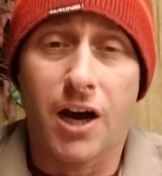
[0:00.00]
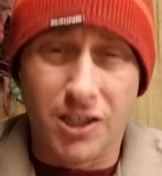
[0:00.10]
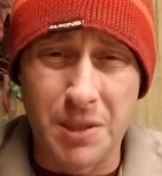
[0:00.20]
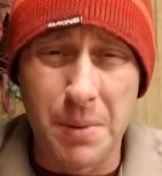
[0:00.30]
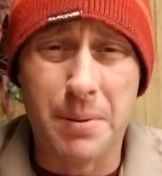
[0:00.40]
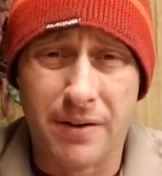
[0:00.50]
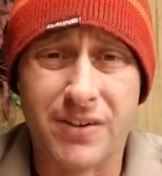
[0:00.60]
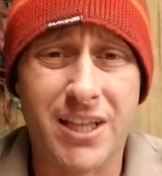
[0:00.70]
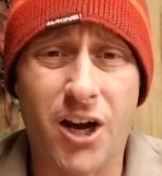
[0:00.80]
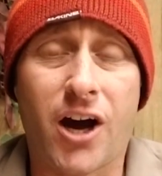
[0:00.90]
To be
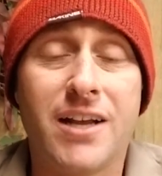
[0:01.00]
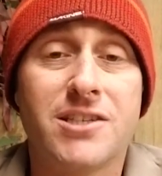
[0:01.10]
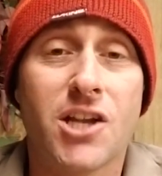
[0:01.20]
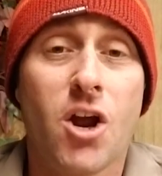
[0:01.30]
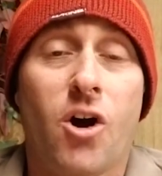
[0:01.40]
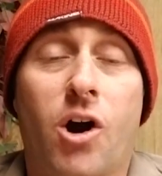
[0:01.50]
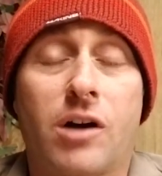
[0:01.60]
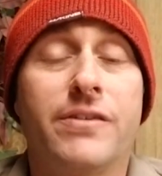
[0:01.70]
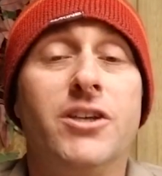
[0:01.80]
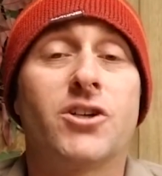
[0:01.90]
perfectly honest,
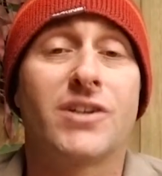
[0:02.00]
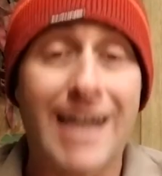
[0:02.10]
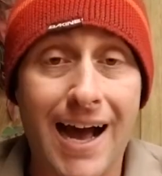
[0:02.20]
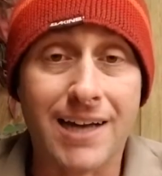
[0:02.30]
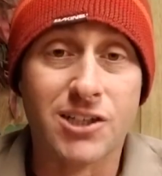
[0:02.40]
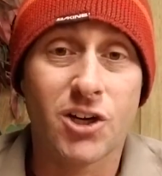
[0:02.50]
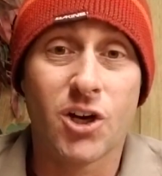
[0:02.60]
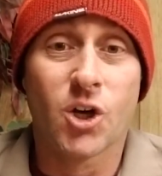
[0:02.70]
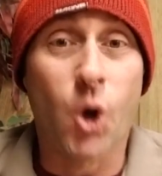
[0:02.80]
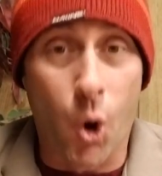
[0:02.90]
RVs are not
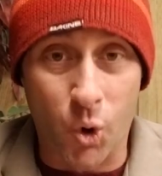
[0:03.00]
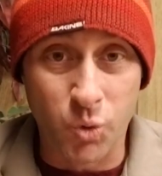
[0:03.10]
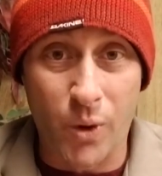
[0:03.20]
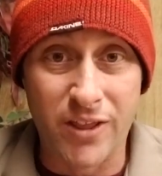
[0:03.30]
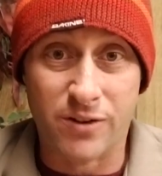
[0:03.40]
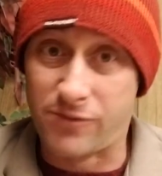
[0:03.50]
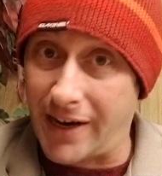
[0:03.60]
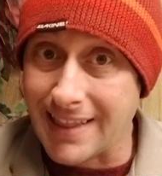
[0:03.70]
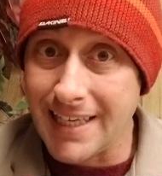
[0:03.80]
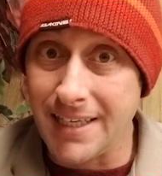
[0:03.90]
cold weather
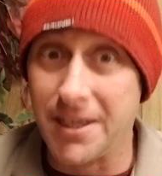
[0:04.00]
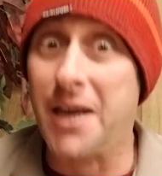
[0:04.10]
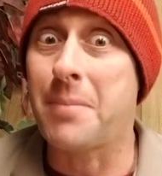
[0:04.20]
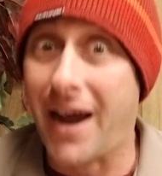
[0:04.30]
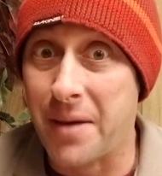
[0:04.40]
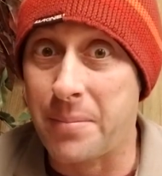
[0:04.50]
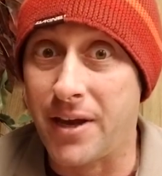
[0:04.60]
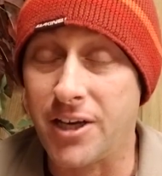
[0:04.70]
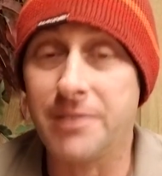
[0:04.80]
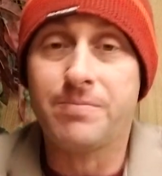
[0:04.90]
friendly, in my
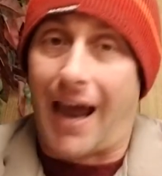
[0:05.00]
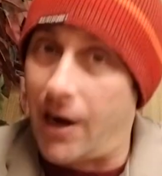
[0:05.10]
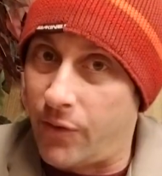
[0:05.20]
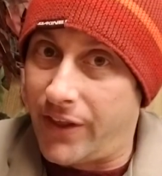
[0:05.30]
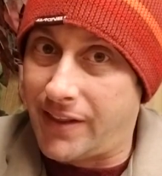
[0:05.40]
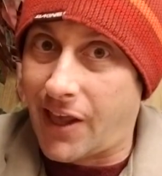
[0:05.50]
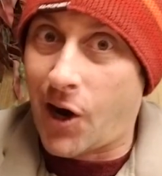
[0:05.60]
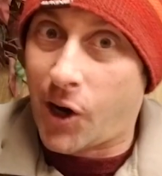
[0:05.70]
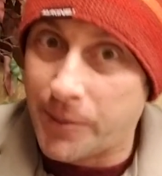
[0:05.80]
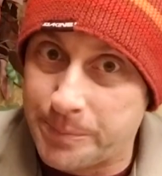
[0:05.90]
opinion. I don't think they
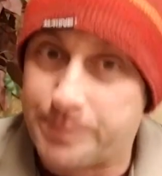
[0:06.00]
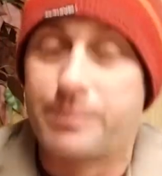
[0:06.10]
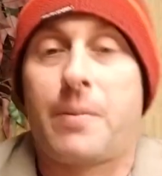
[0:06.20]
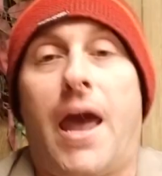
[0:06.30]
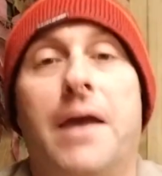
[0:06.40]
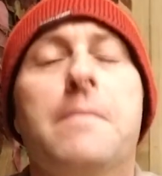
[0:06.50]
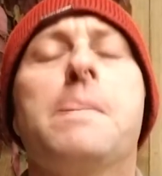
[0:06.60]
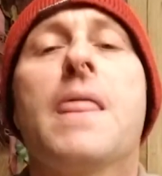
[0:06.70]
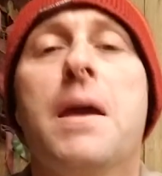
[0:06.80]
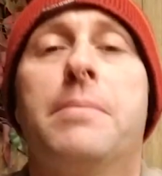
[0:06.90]
are. Hey,
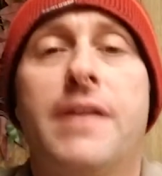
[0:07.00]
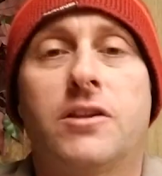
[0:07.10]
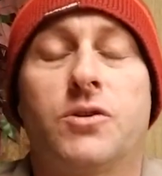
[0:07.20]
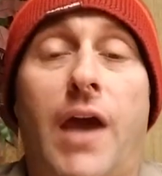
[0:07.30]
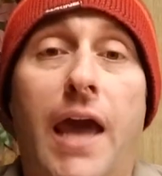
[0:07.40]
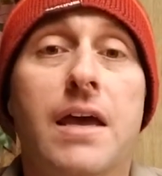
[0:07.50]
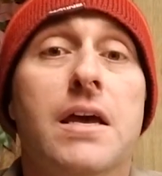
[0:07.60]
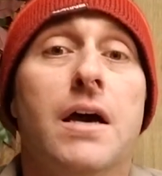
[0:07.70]
but that's okay.